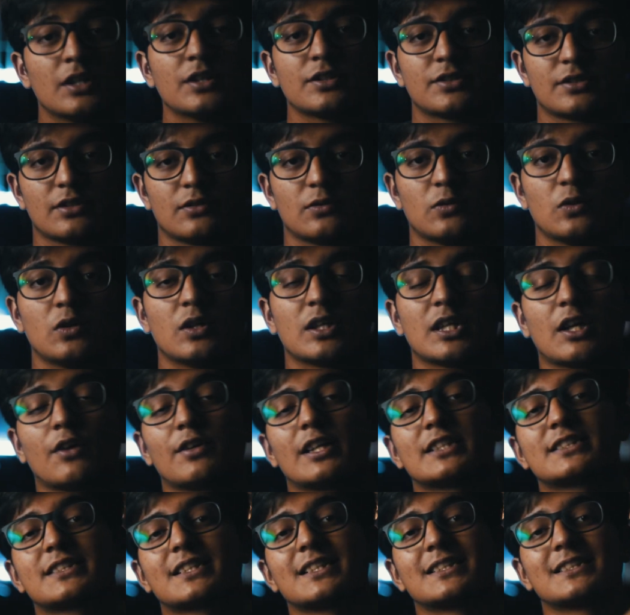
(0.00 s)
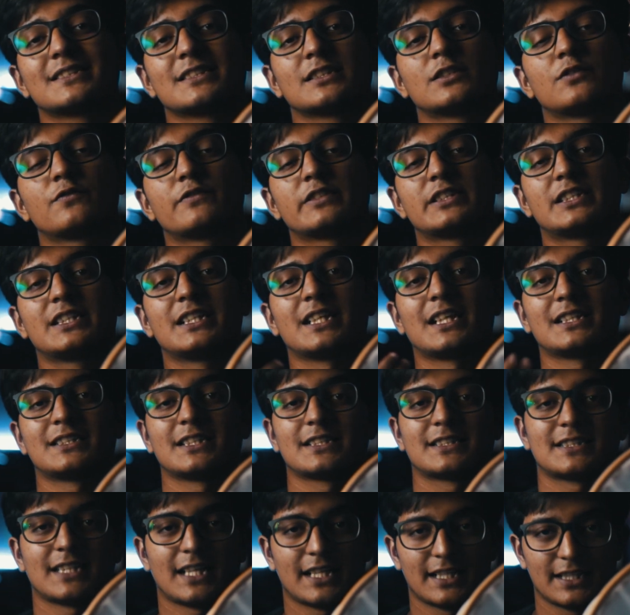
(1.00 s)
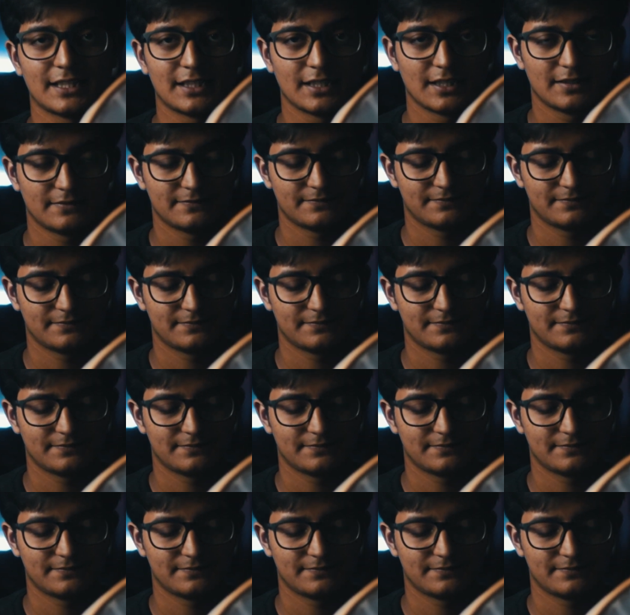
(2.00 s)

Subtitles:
So now let's continue with the other side.